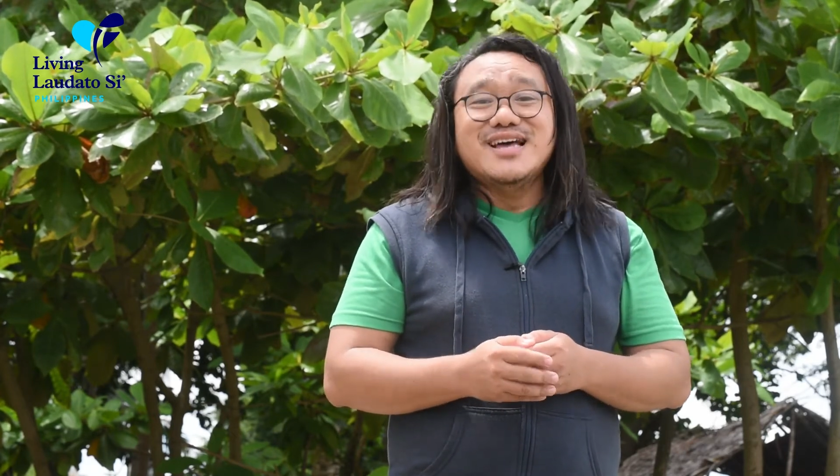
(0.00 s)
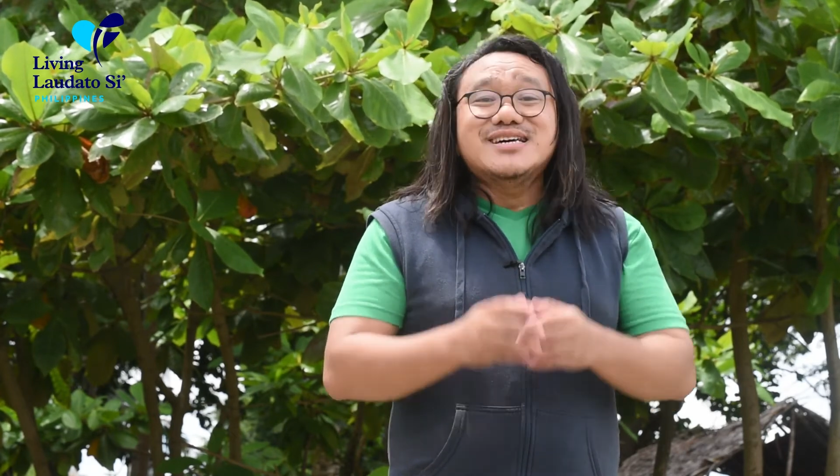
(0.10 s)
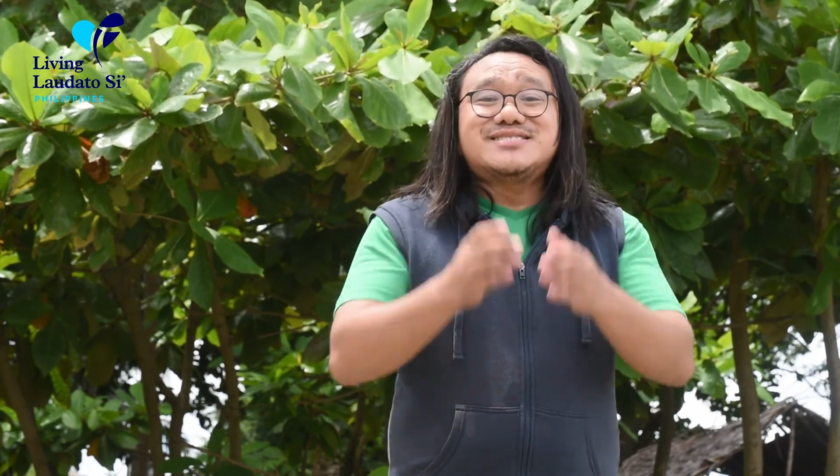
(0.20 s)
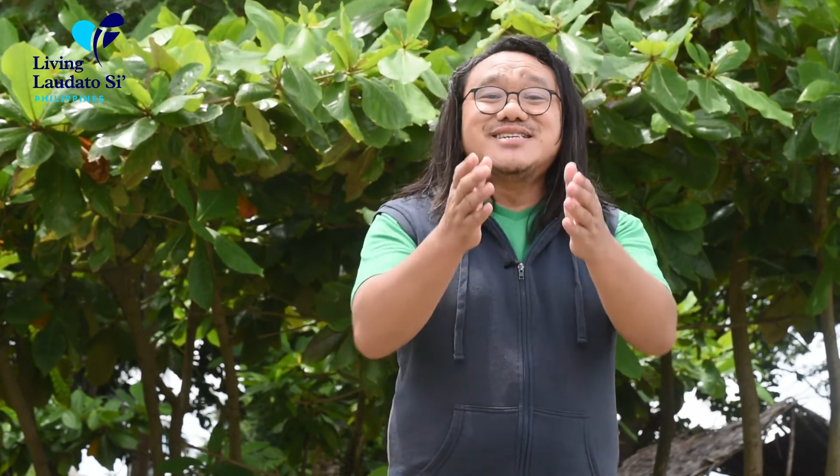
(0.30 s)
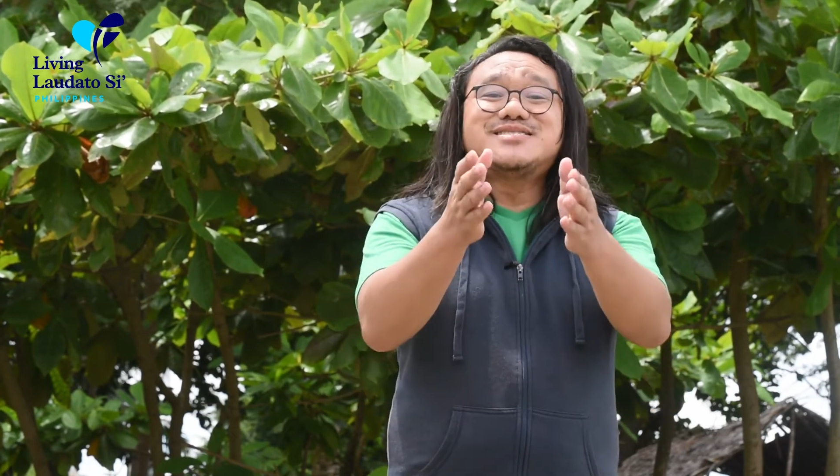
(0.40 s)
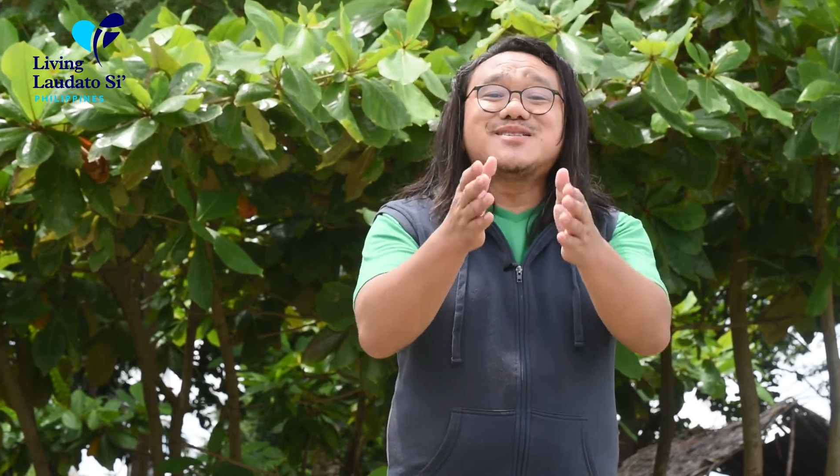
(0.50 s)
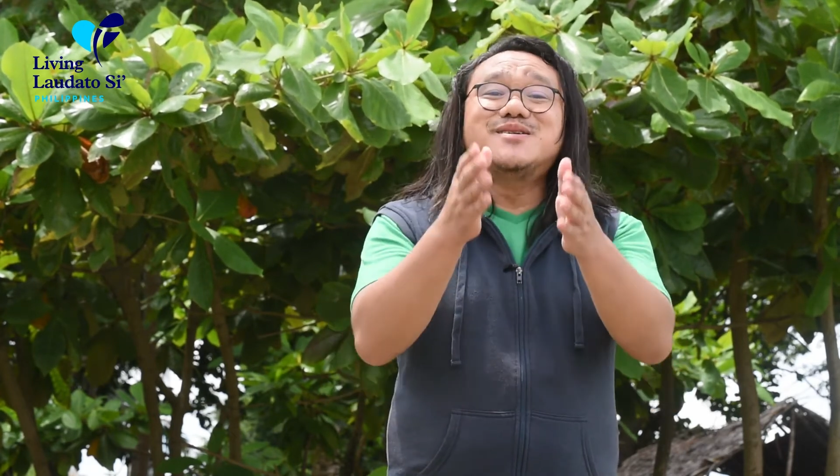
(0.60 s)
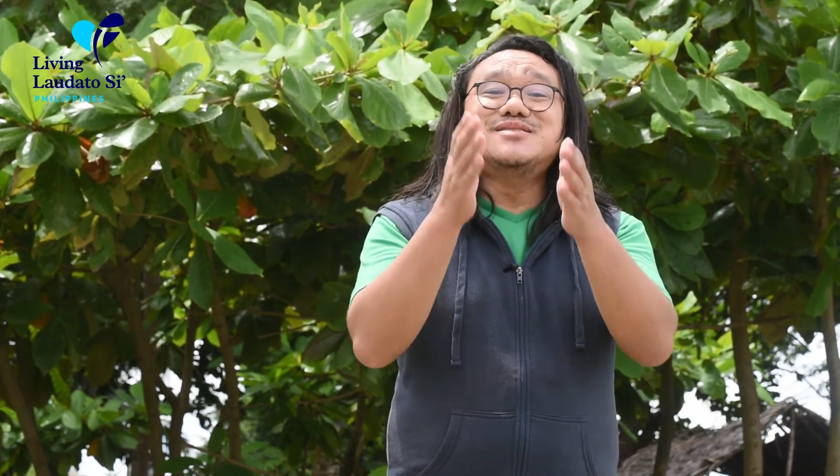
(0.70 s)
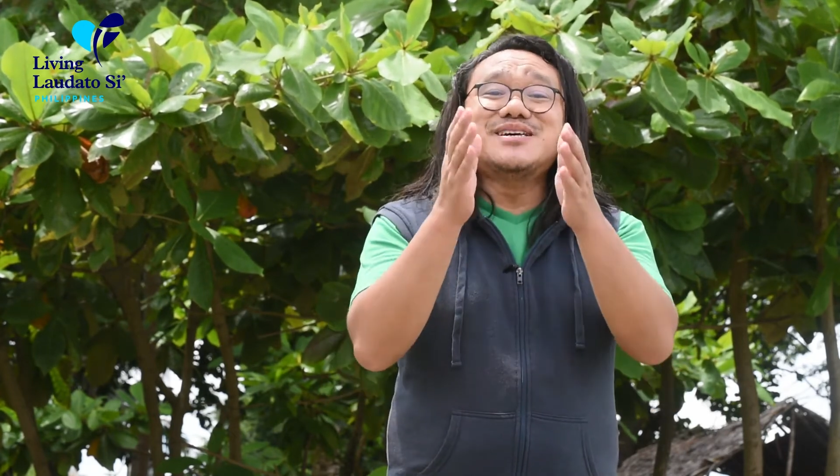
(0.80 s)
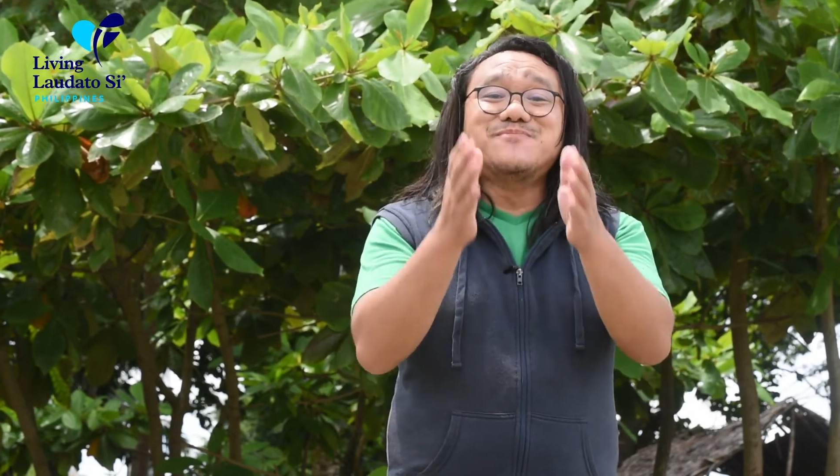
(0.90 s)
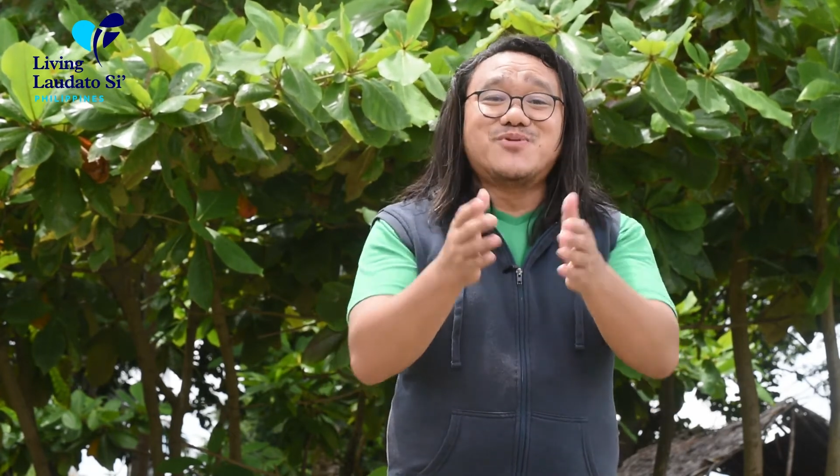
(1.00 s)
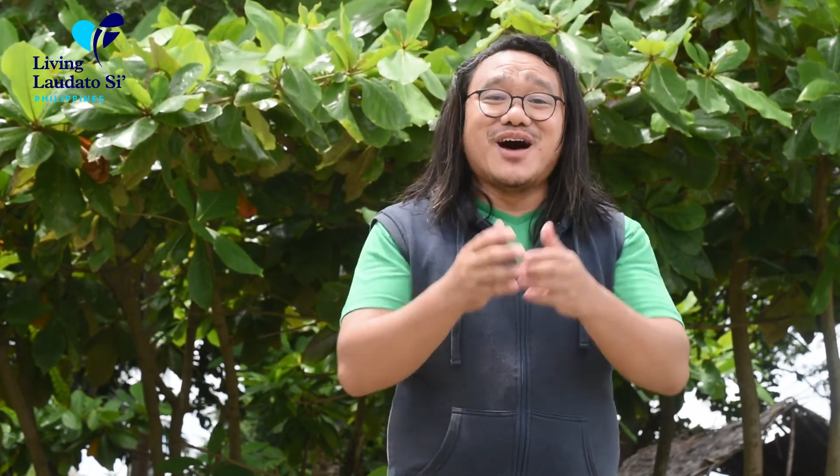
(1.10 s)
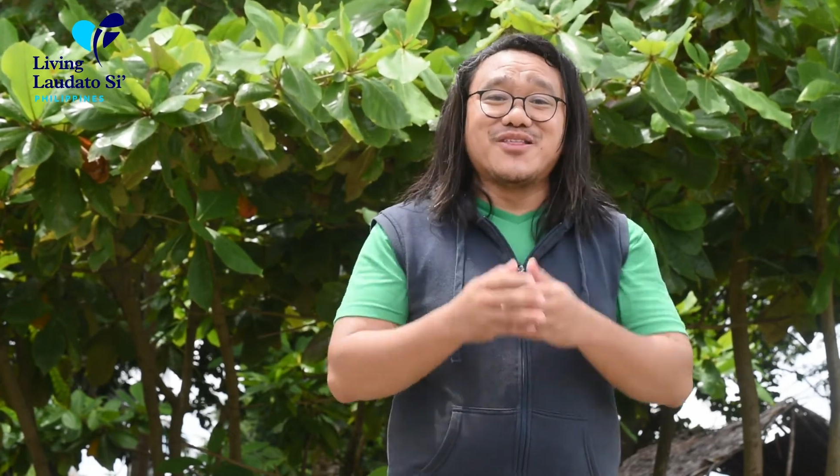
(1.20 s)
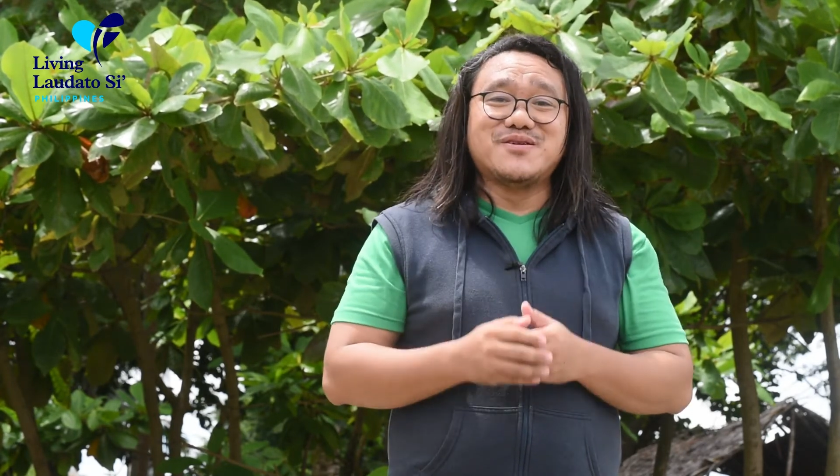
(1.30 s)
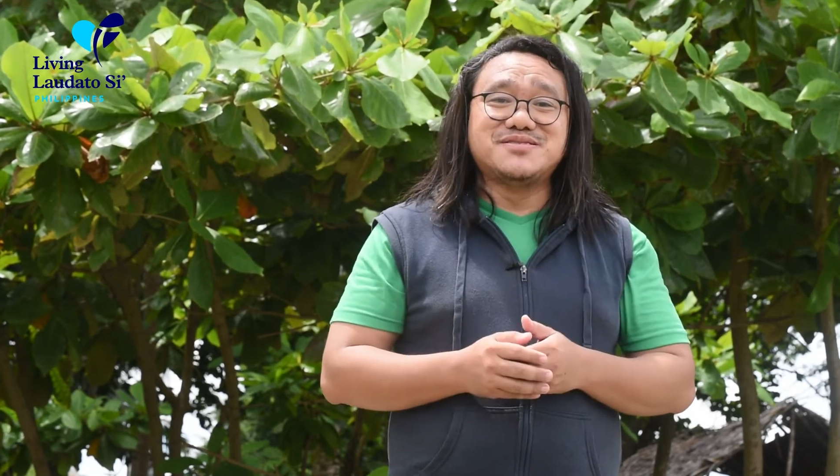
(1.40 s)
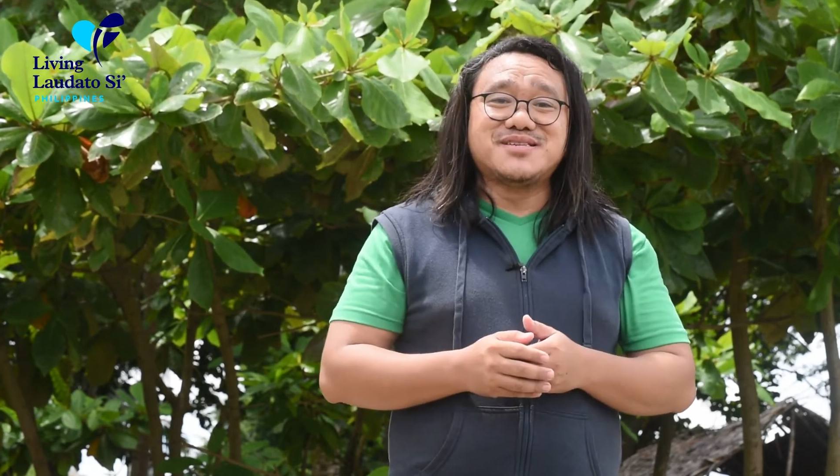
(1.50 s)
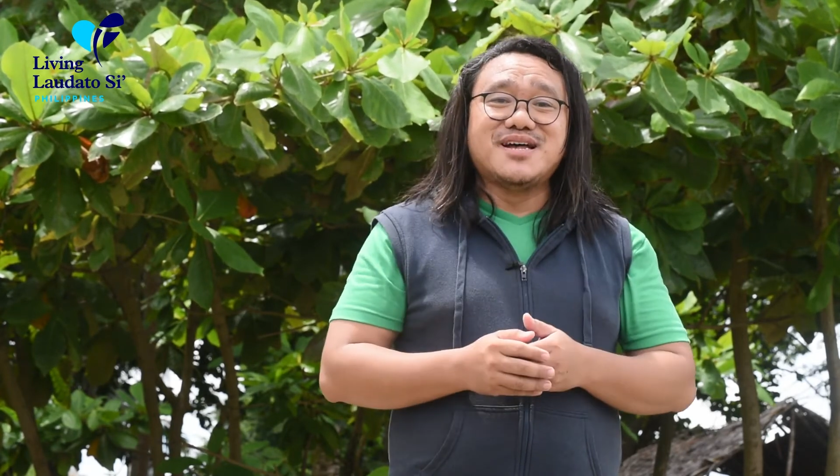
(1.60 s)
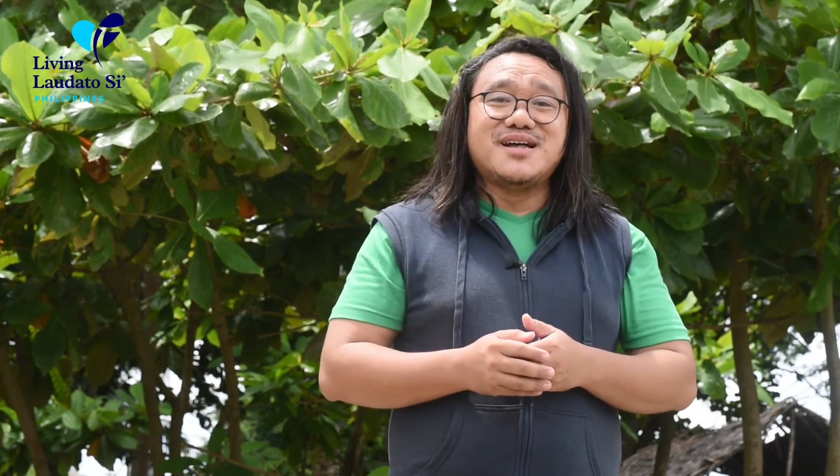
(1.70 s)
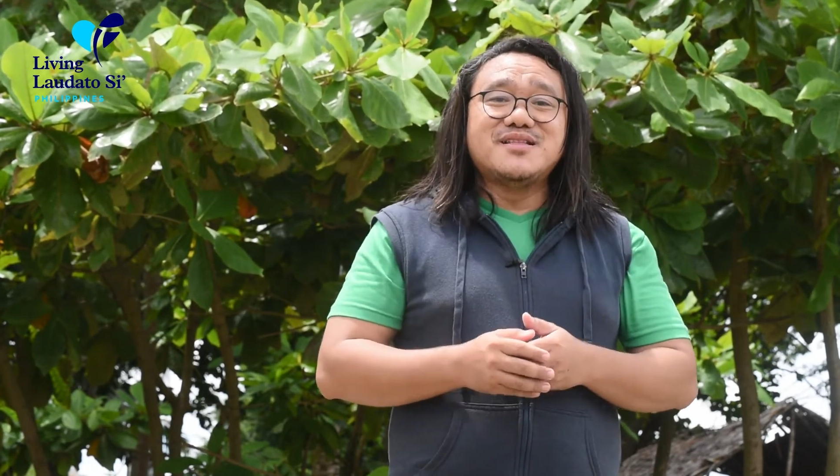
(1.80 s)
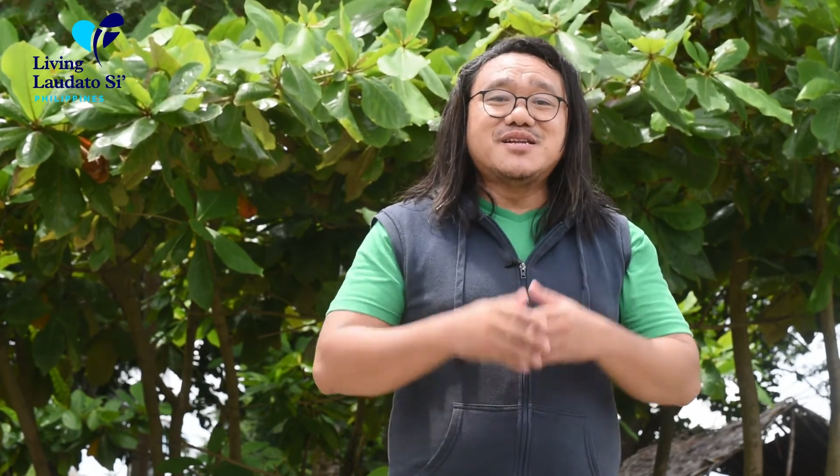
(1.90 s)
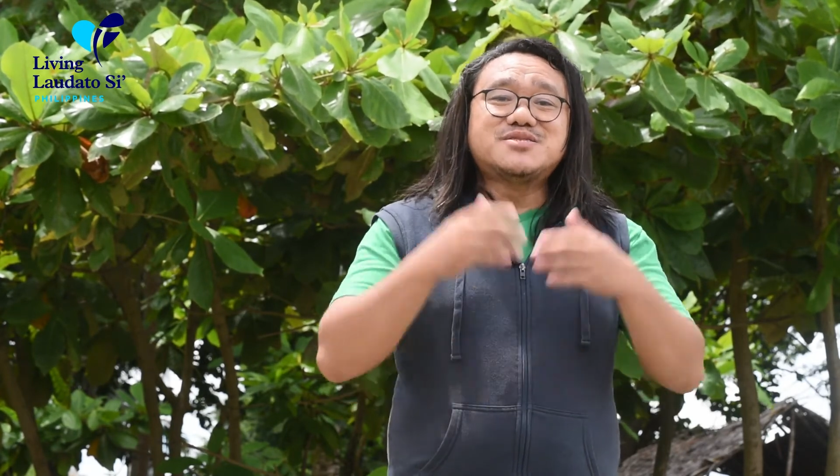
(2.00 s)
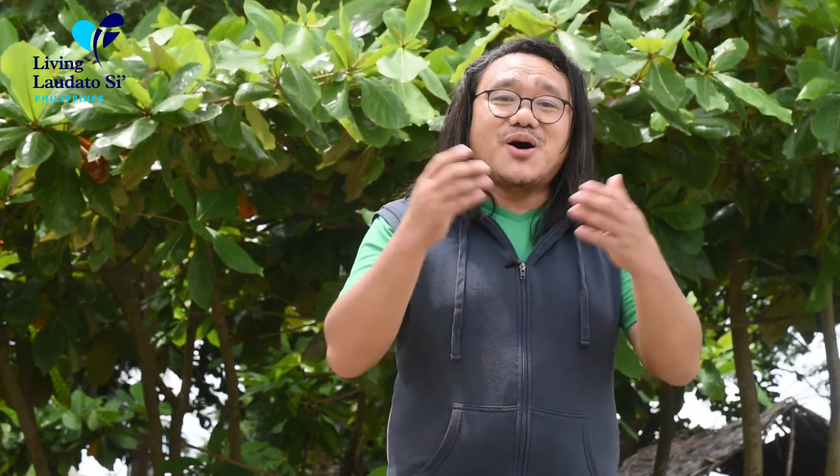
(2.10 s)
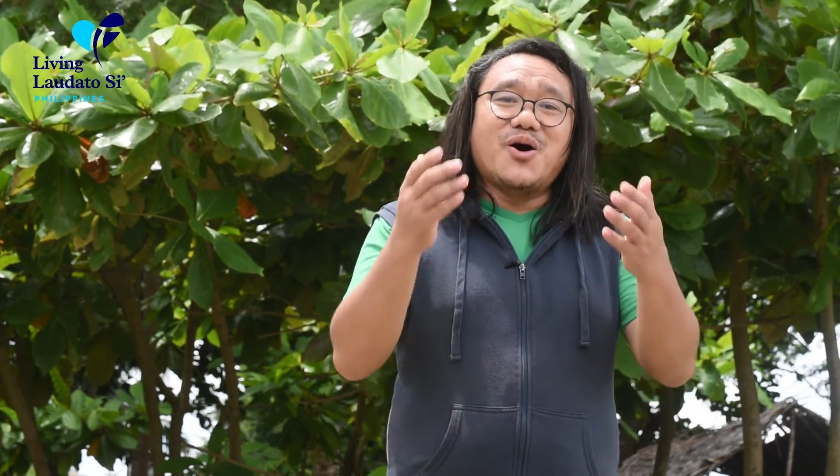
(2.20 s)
Sisters and brothers, let us